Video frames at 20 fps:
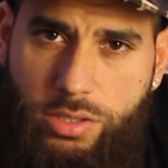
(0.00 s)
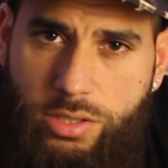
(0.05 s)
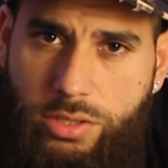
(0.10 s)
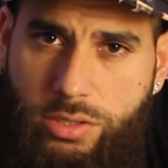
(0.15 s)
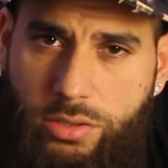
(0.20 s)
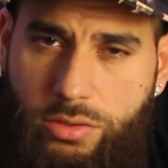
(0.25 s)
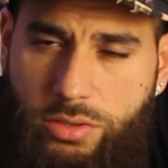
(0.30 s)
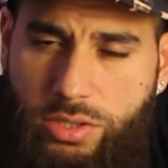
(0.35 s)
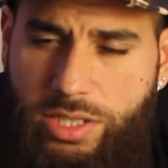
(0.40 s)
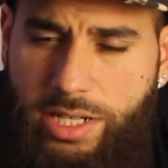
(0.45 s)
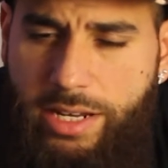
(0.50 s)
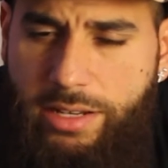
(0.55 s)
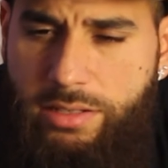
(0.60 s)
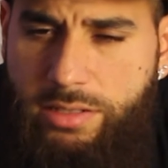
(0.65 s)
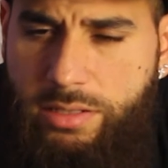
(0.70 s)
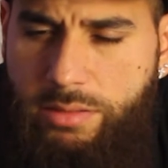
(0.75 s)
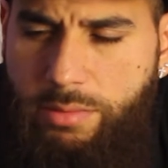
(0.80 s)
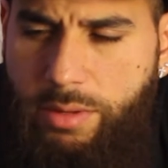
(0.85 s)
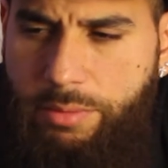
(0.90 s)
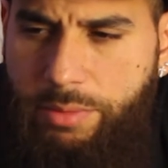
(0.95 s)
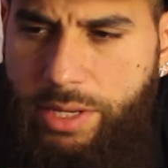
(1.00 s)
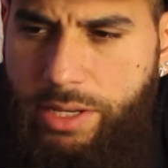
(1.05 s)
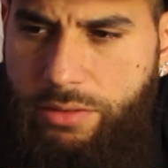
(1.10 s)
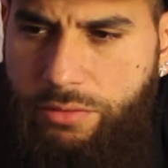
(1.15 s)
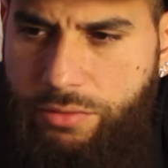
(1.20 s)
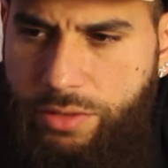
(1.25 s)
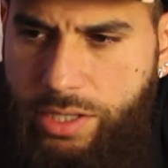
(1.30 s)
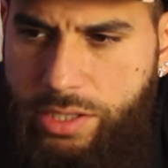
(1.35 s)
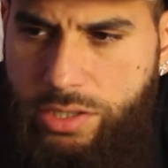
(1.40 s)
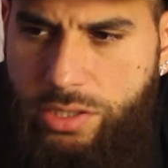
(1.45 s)
So shout out to my man
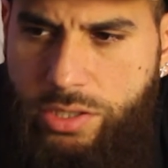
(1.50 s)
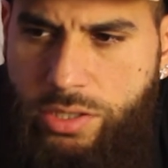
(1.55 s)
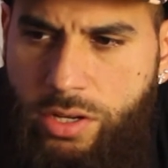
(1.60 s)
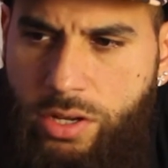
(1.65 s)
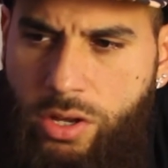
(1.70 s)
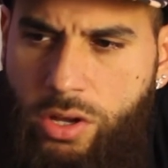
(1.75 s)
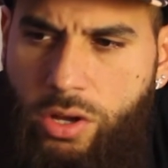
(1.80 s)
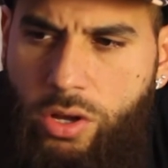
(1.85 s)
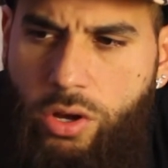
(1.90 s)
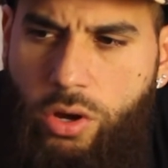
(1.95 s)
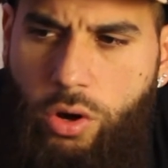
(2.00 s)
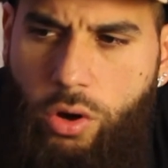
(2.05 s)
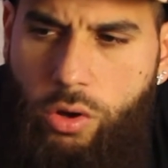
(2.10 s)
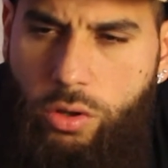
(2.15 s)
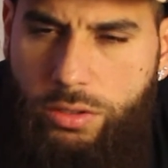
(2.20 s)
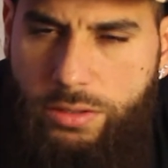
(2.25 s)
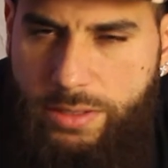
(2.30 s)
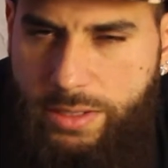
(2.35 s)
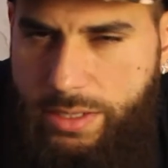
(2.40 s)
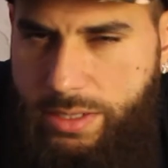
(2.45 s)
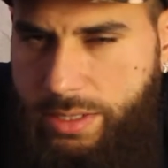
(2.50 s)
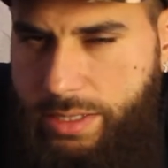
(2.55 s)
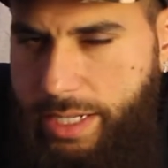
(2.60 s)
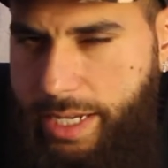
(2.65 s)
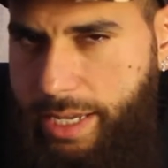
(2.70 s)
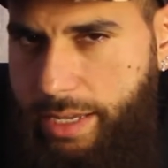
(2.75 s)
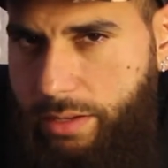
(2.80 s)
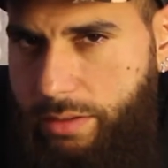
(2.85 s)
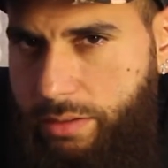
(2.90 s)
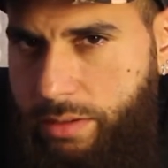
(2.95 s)
Rich holding us
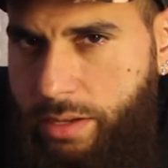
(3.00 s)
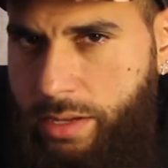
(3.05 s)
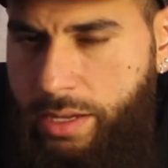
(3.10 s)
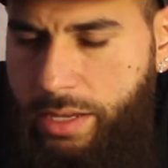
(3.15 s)
down